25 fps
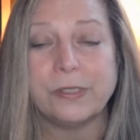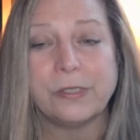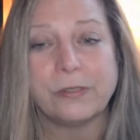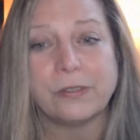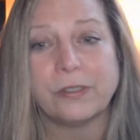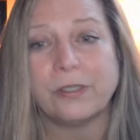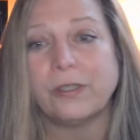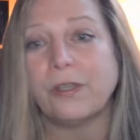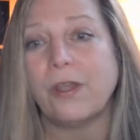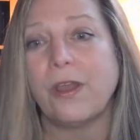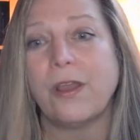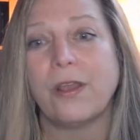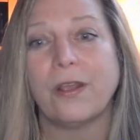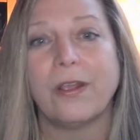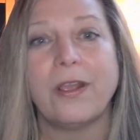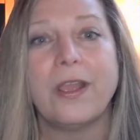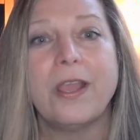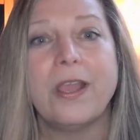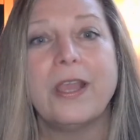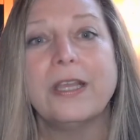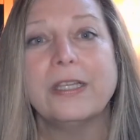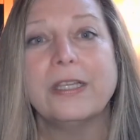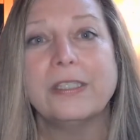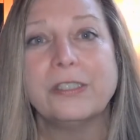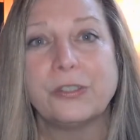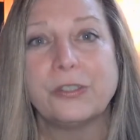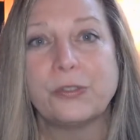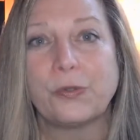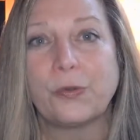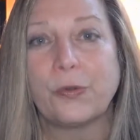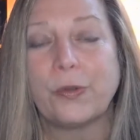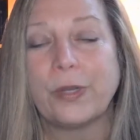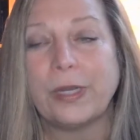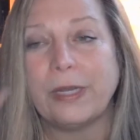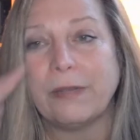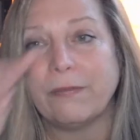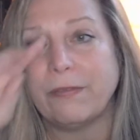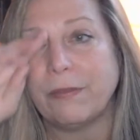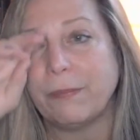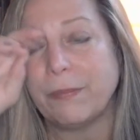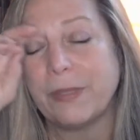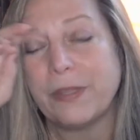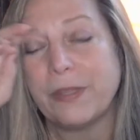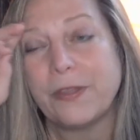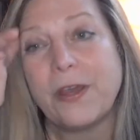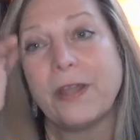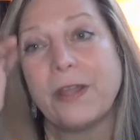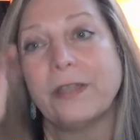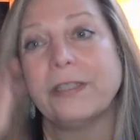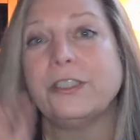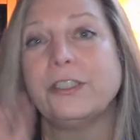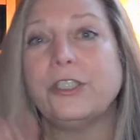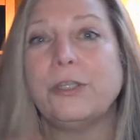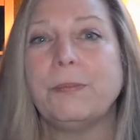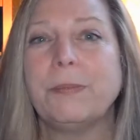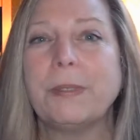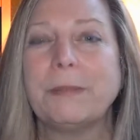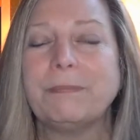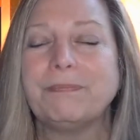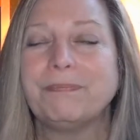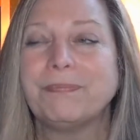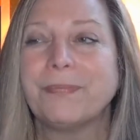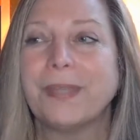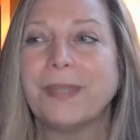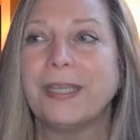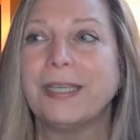There's a long story of the mythology, but